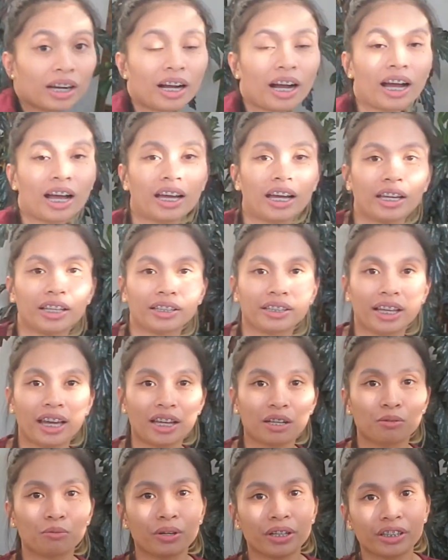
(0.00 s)
And
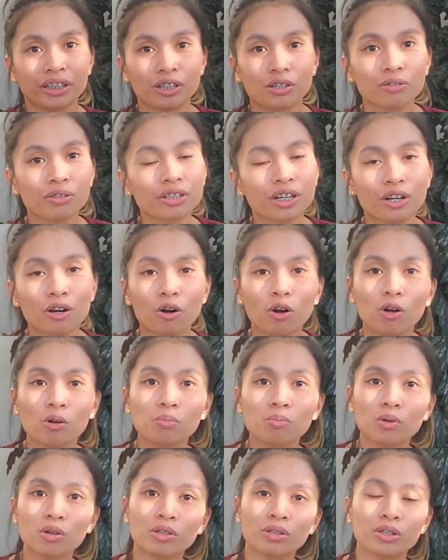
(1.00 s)
then when the roots are
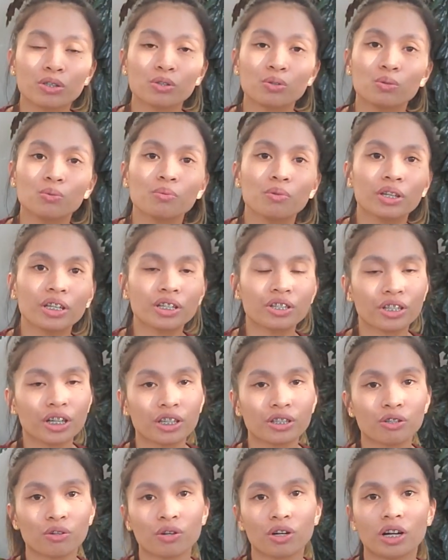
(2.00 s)
almost 2
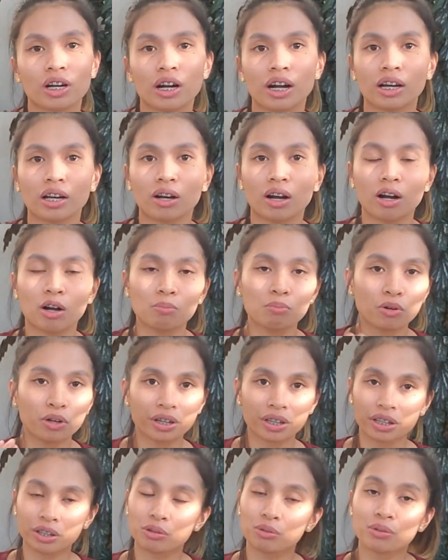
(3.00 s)
inches or more
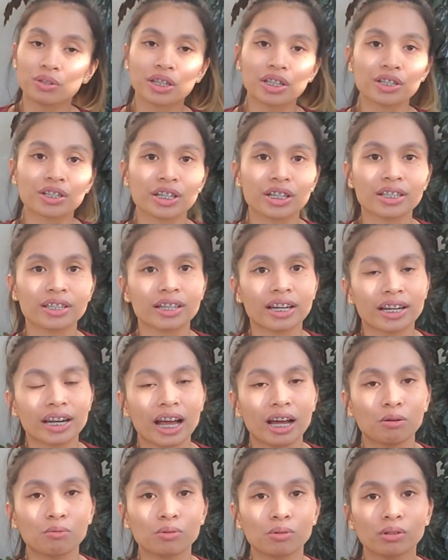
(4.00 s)
than 2 inches, then
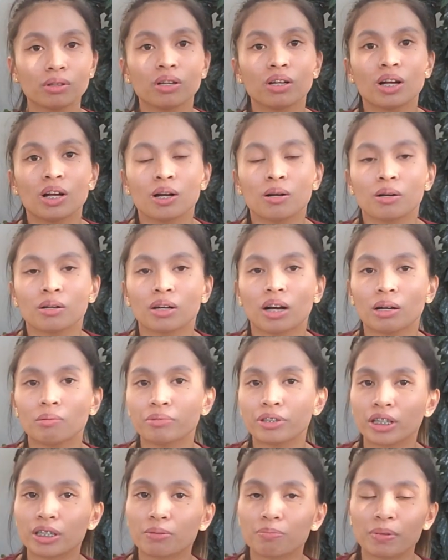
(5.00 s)
I will
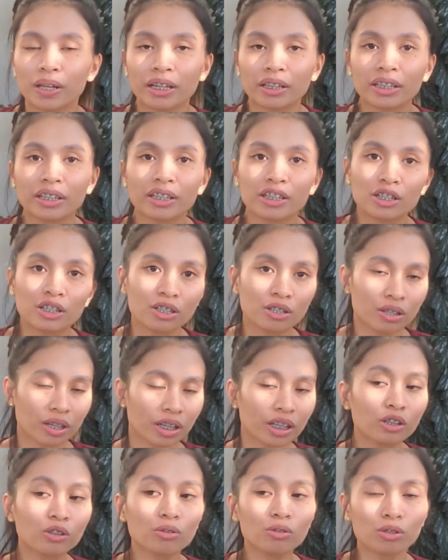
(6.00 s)
transplant it
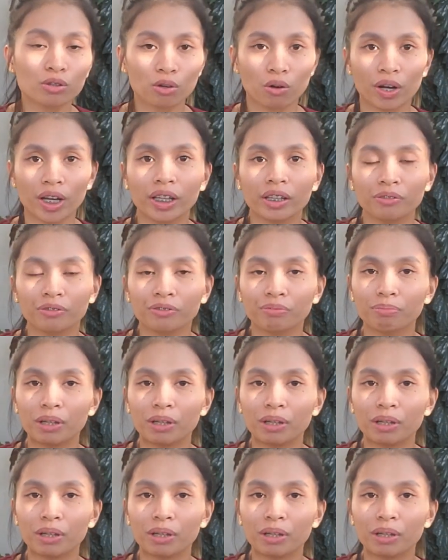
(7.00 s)
into soil.